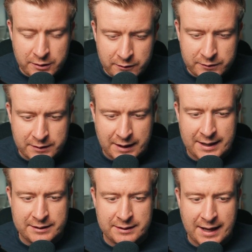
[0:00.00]
use
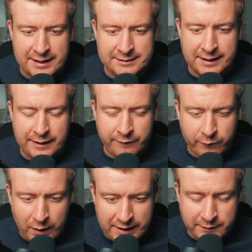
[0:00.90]
that as a
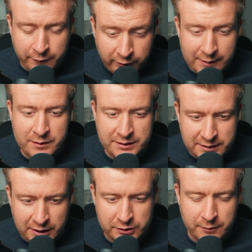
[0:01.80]
way to frame the
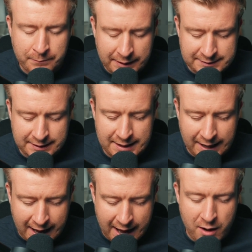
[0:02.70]
discussion on basically
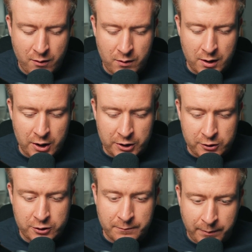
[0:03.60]
how
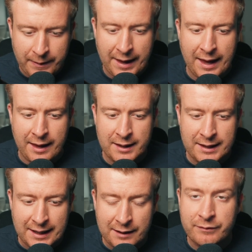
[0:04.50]
you should prepare
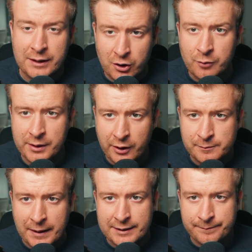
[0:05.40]
if the economy
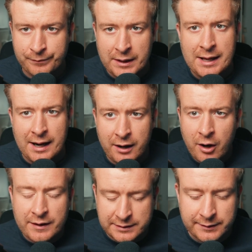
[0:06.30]
goes bad. And I
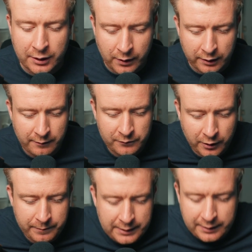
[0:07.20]
know that sounds like quite a grim
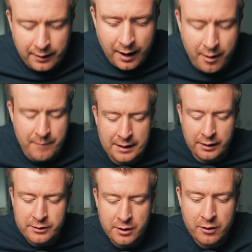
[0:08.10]
topic. I'm
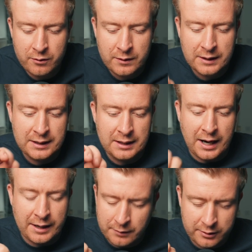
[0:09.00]

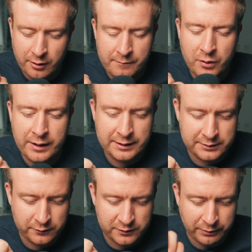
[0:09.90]
not here to
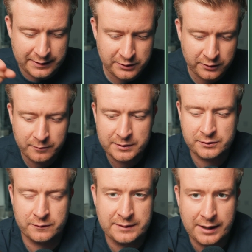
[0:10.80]
sort of spread doom and
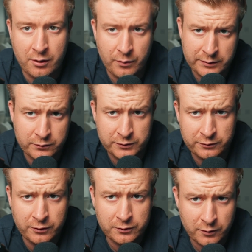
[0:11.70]
sort of say, oh, we're all
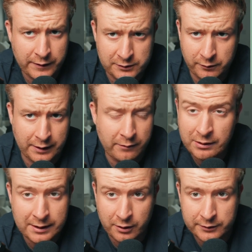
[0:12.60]
screwed and all that sort of thing. I'm
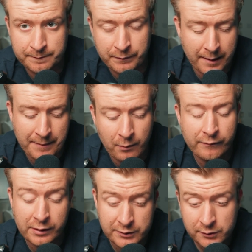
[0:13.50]
really not.
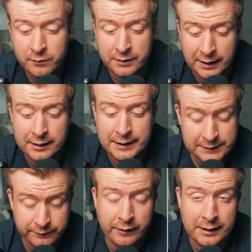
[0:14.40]
However, I do think
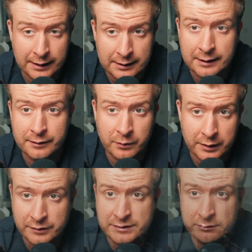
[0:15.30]
it's very likely that we're
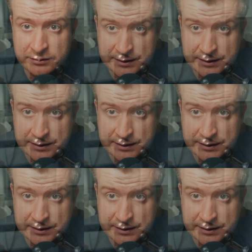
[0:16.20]
going to see a